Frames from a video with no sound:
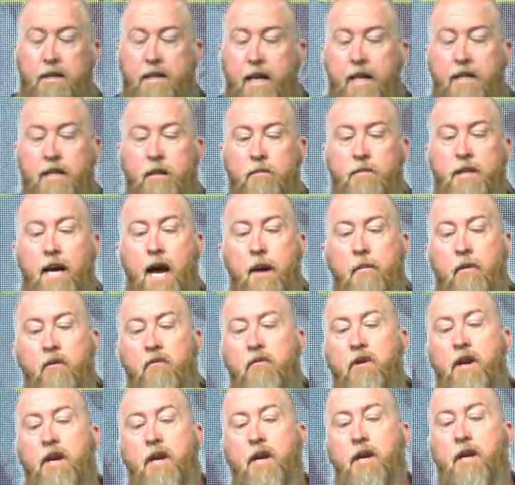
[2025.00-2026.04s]
want to take some
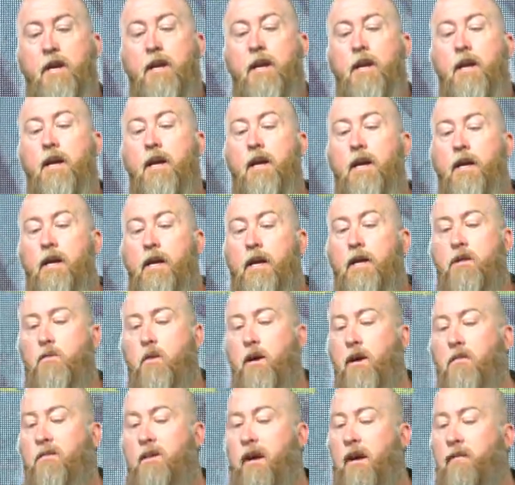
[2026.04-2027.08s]
time and read it,
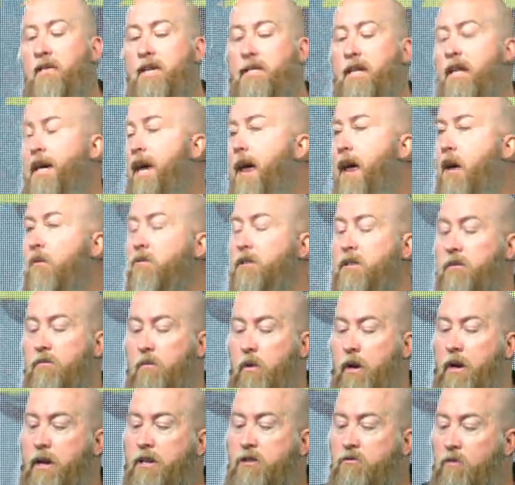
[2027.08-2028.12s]
is one of David's
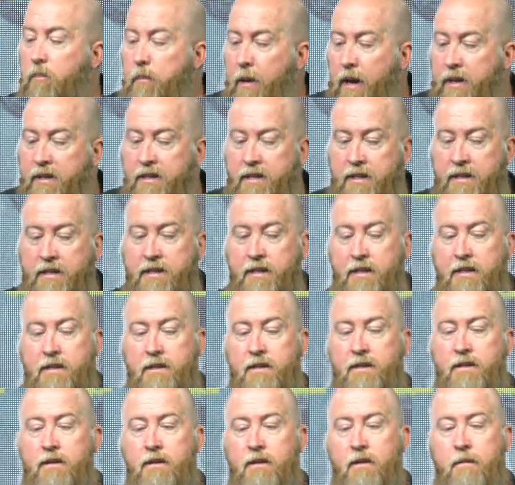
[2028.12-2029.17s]
accounts of one of his
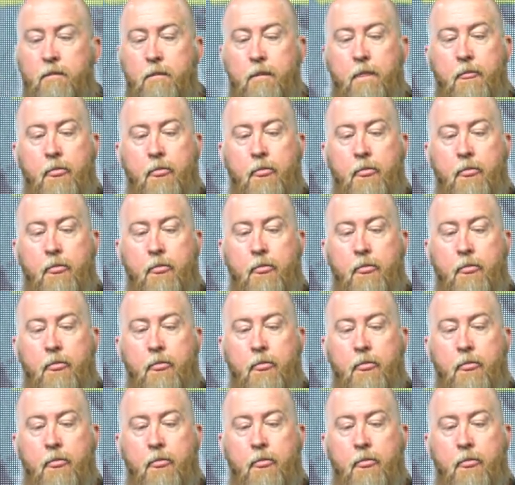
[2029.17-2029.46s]
repentances.